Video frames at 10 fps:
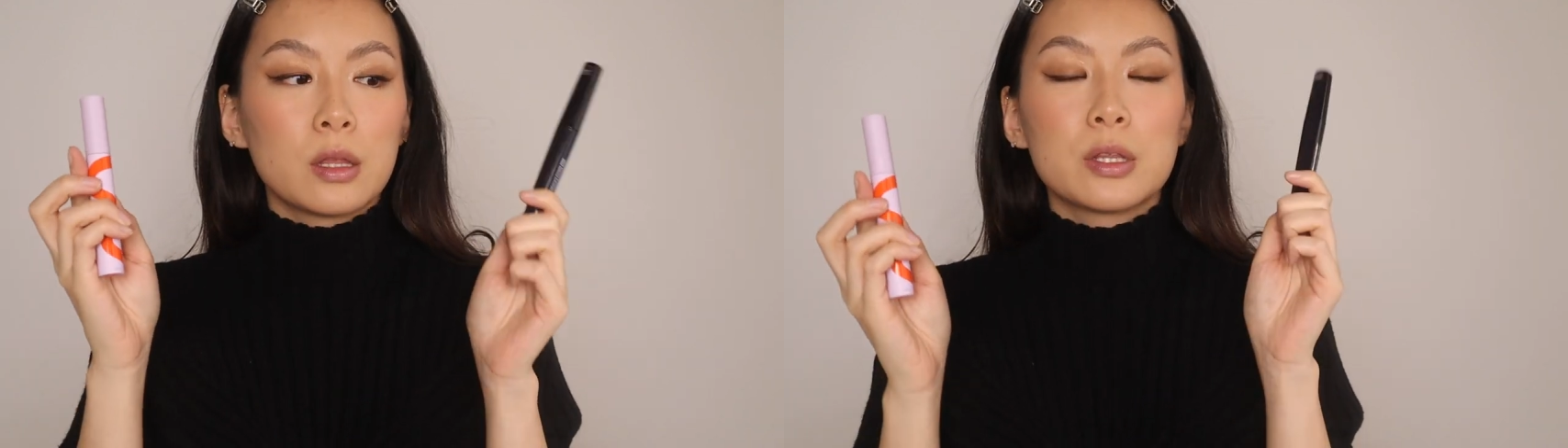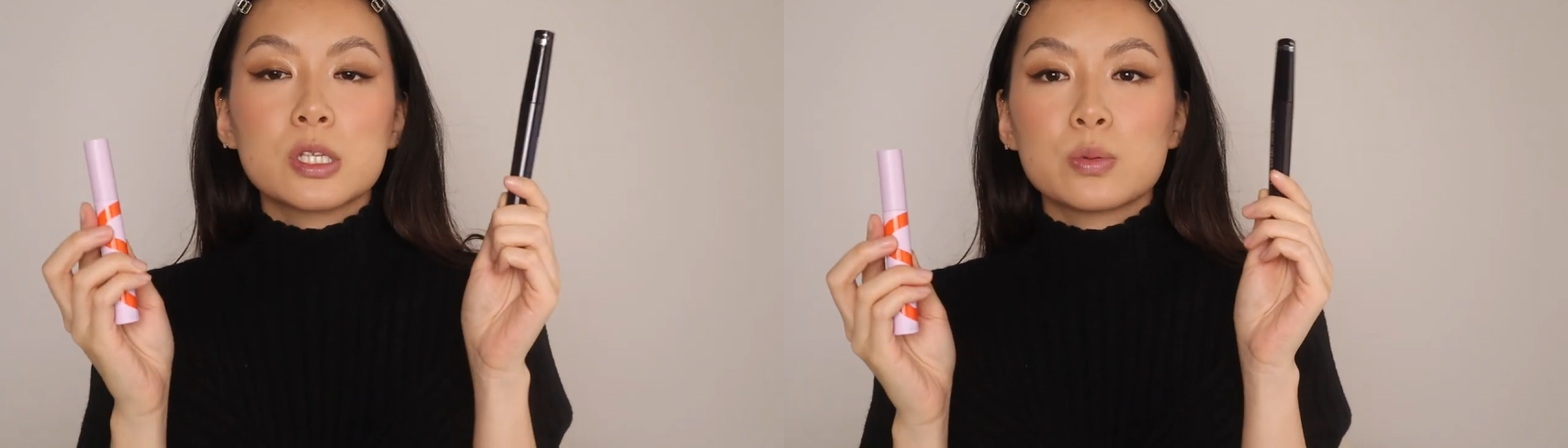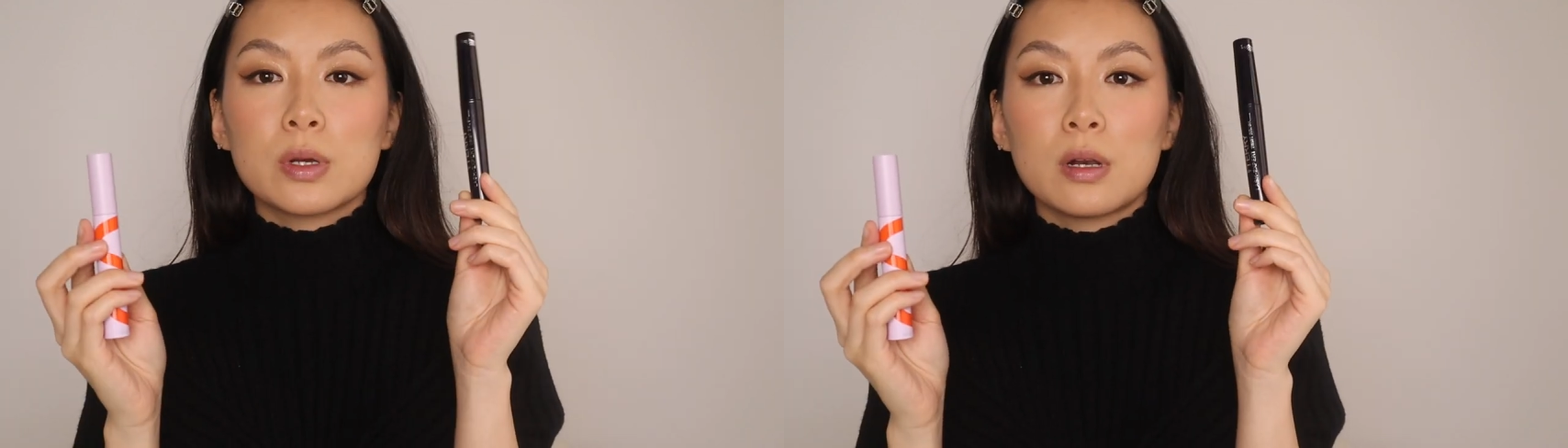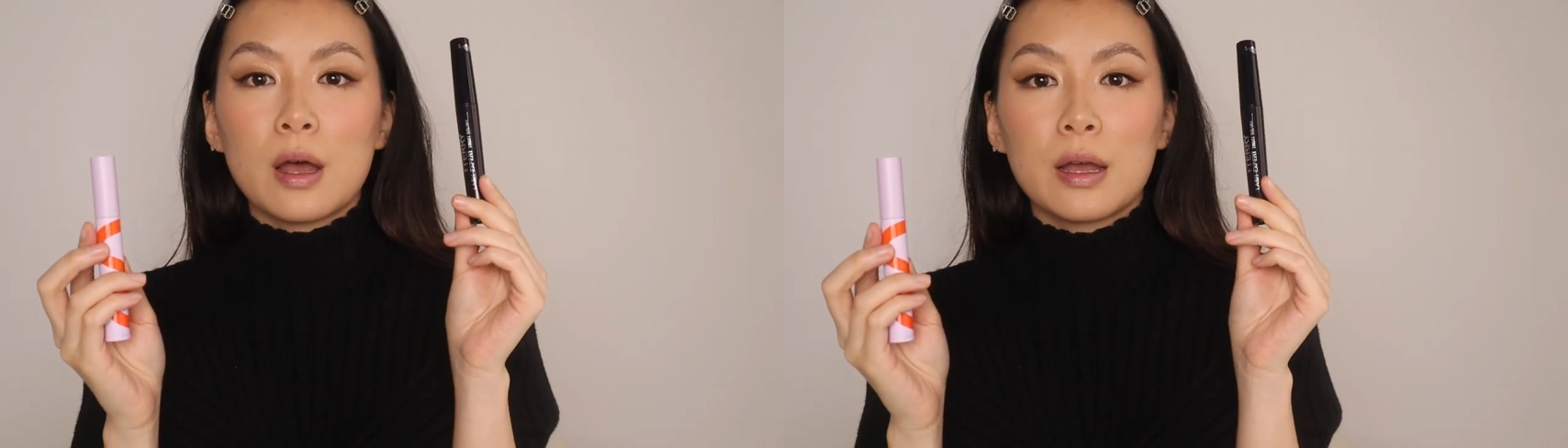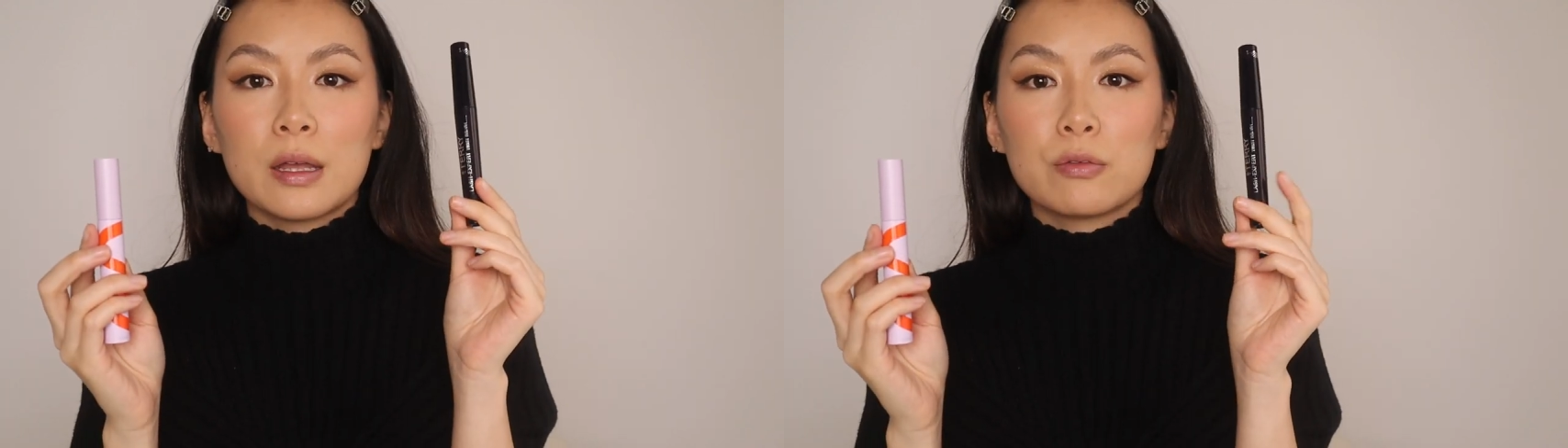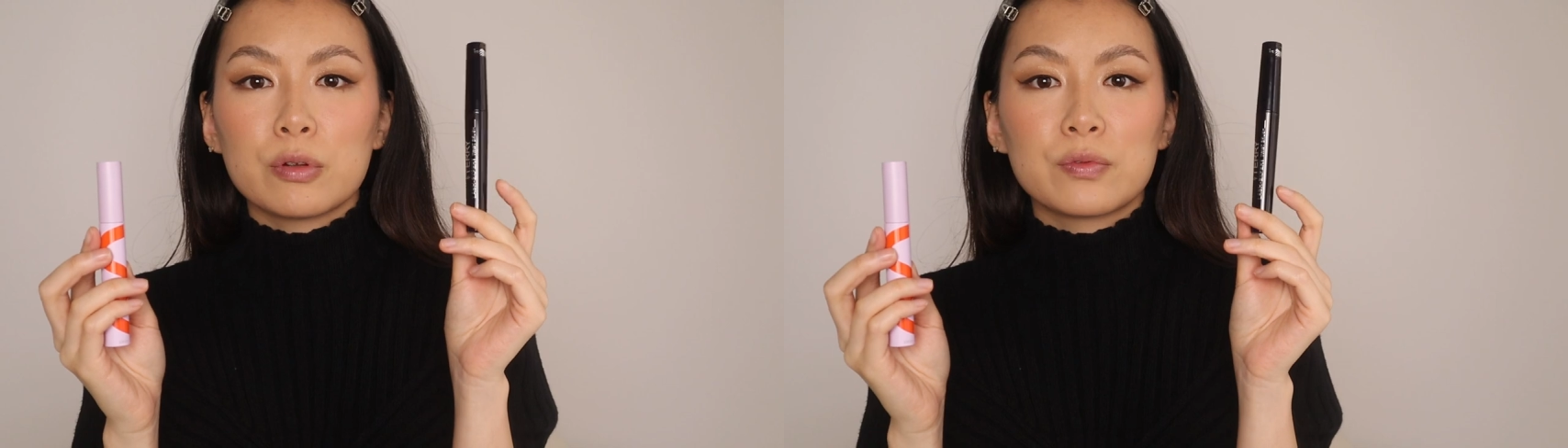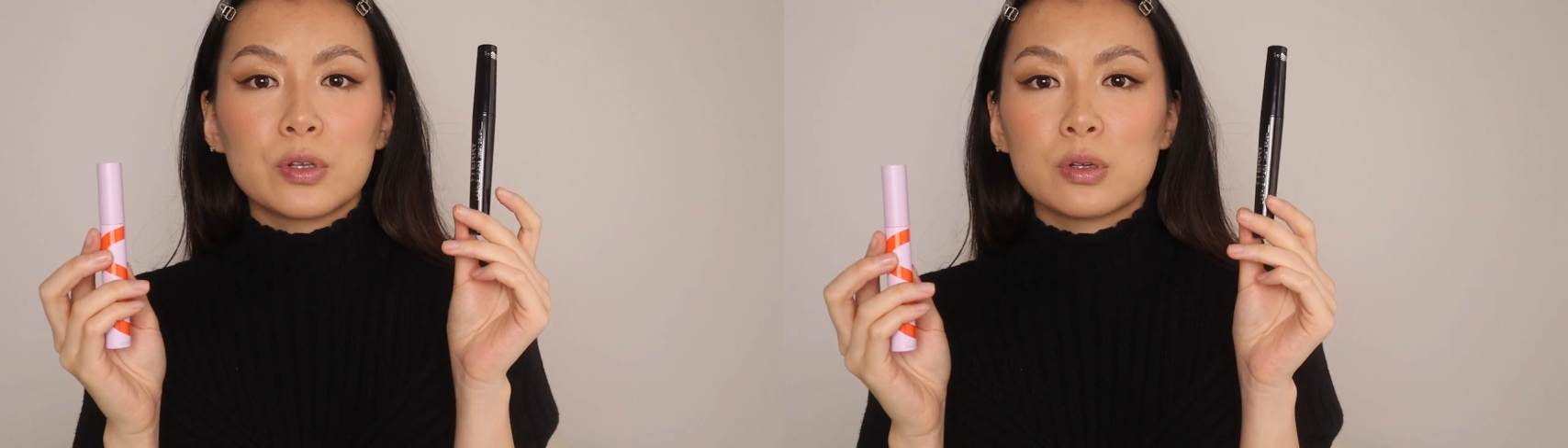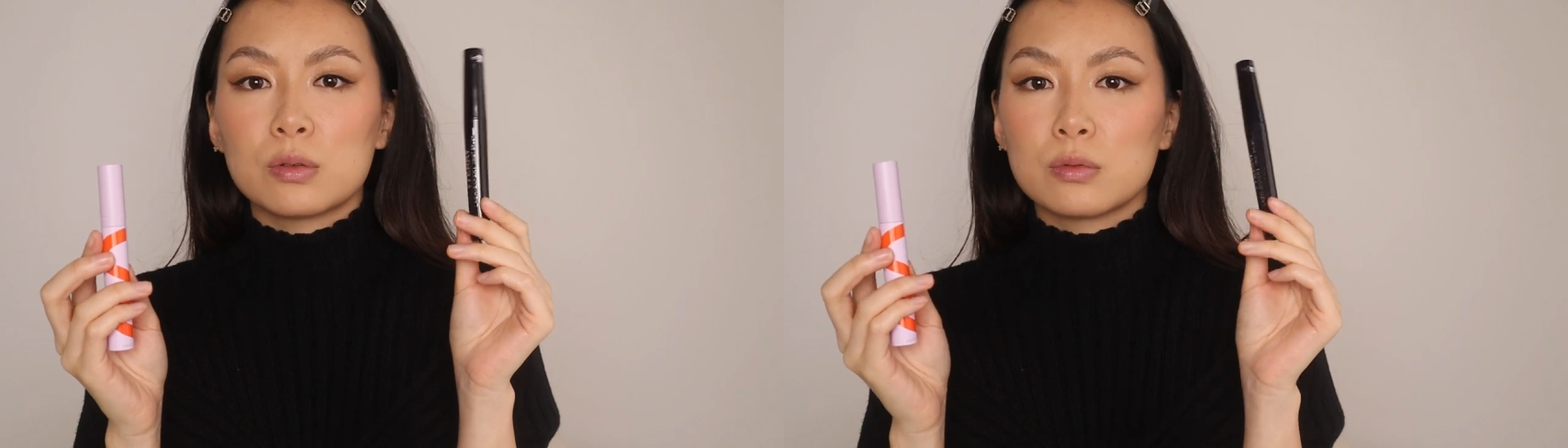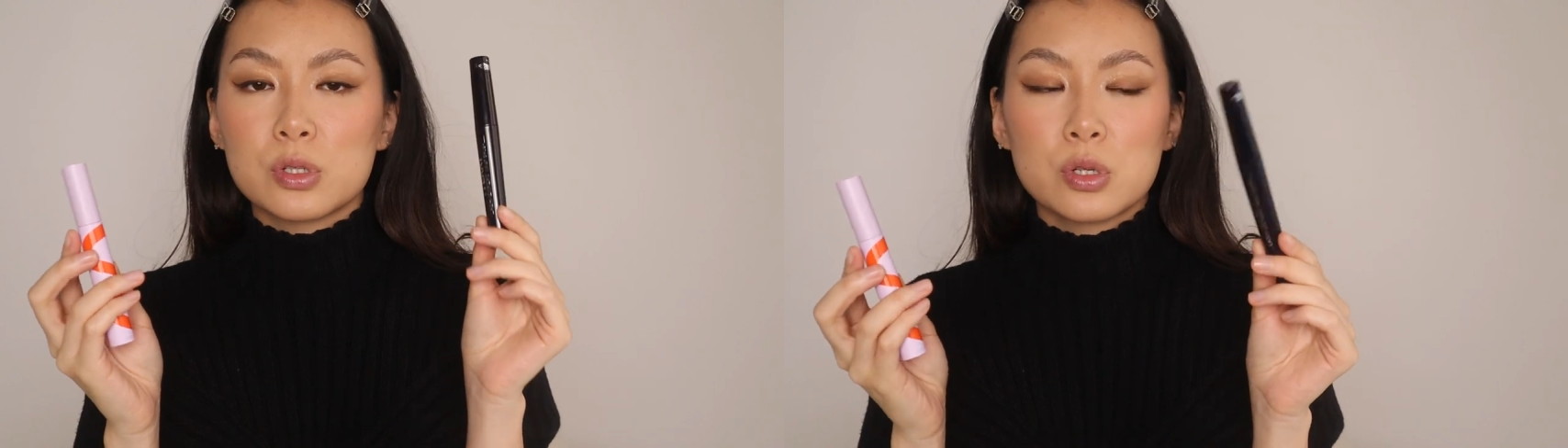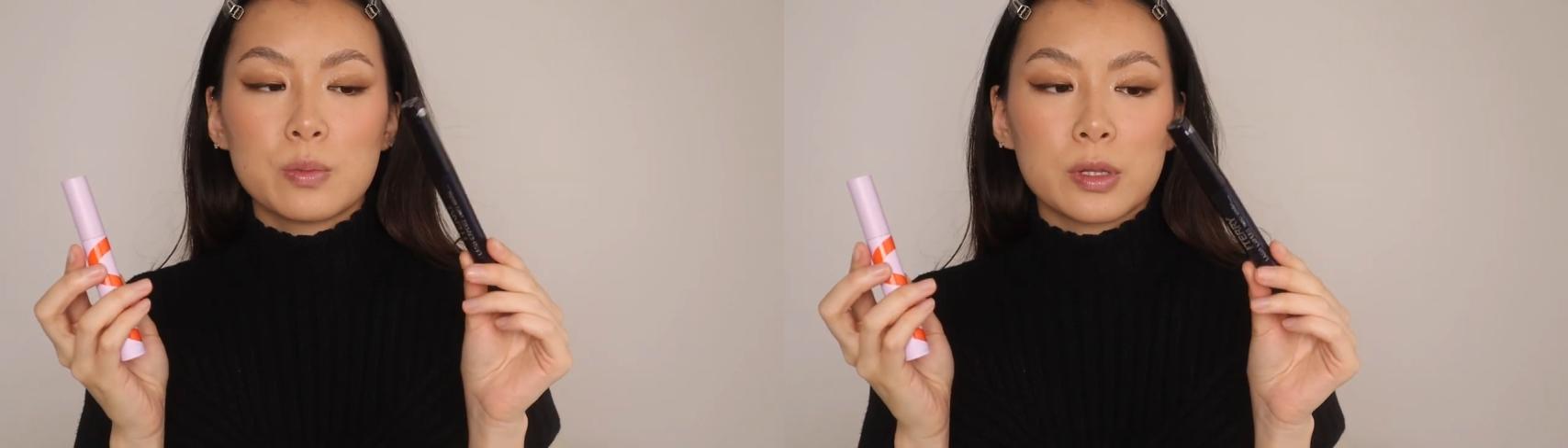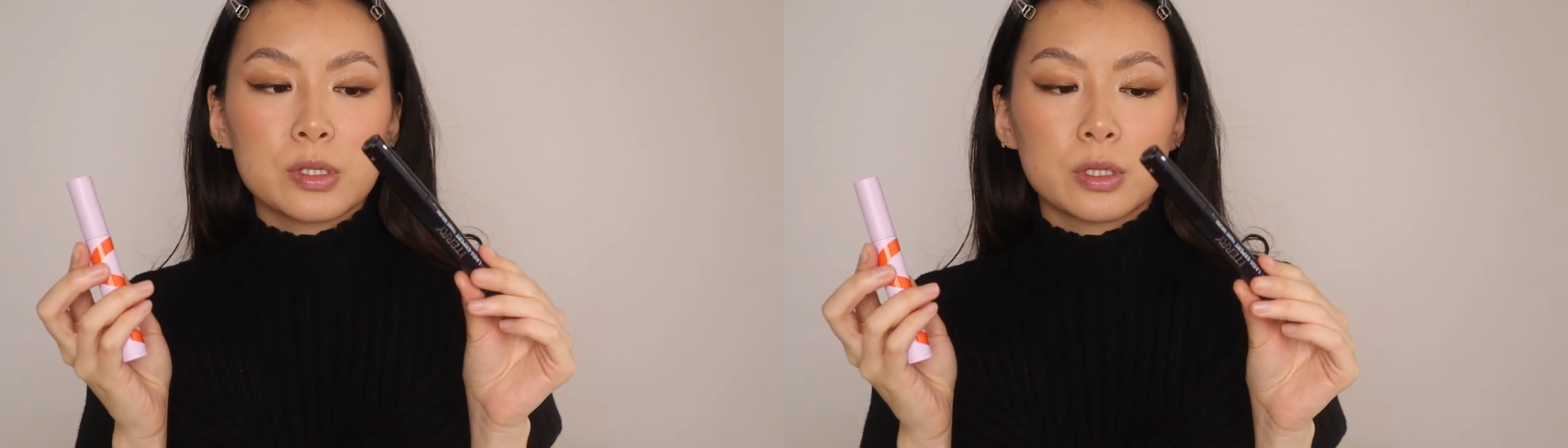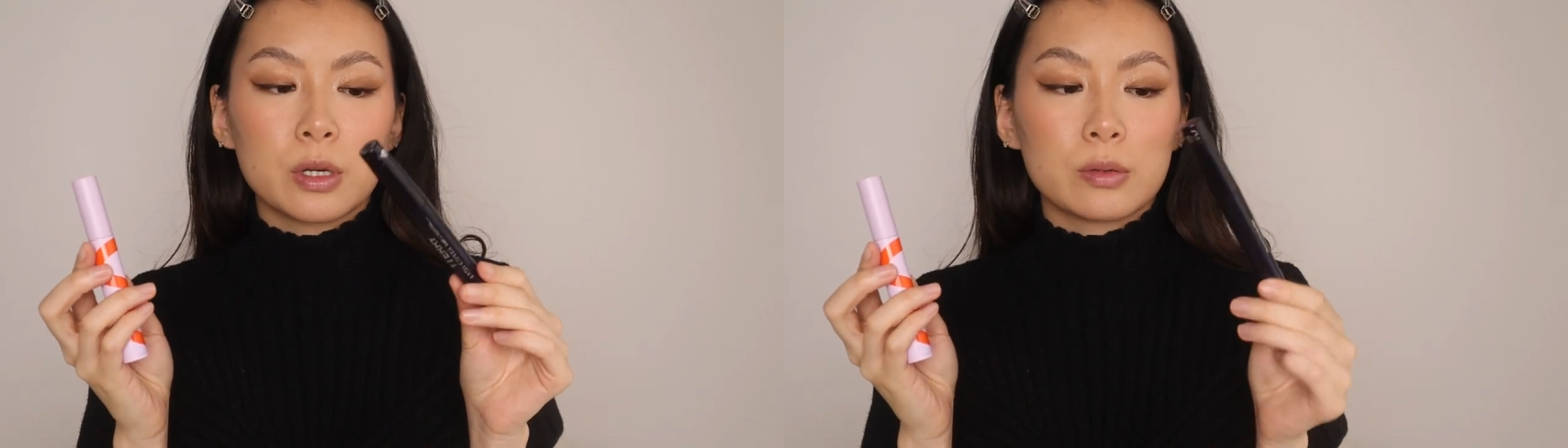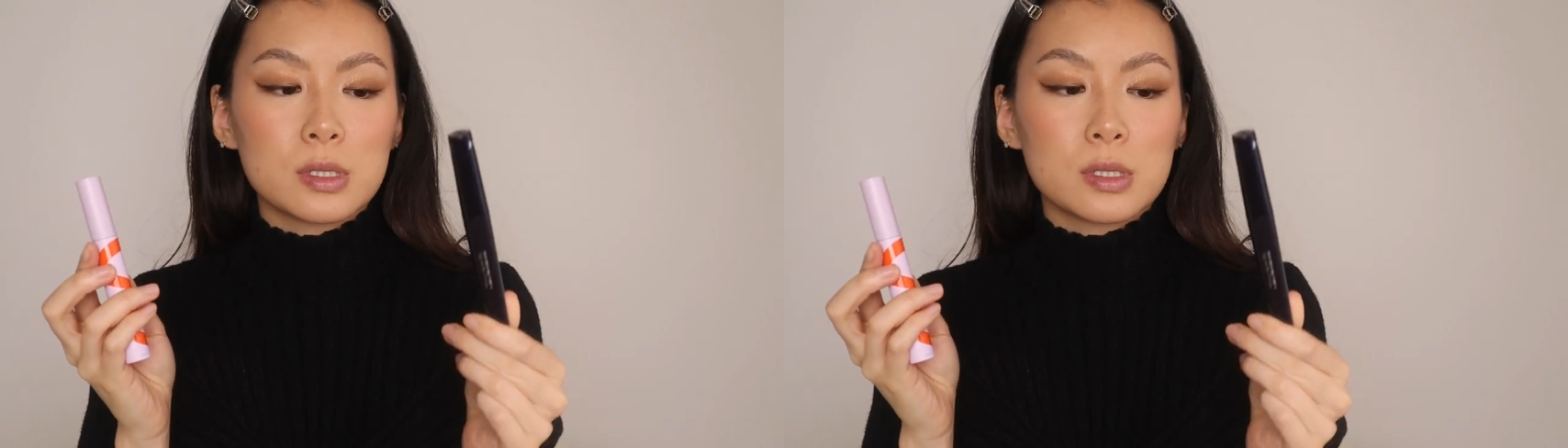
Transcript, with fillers: This one I reviewed two months ago.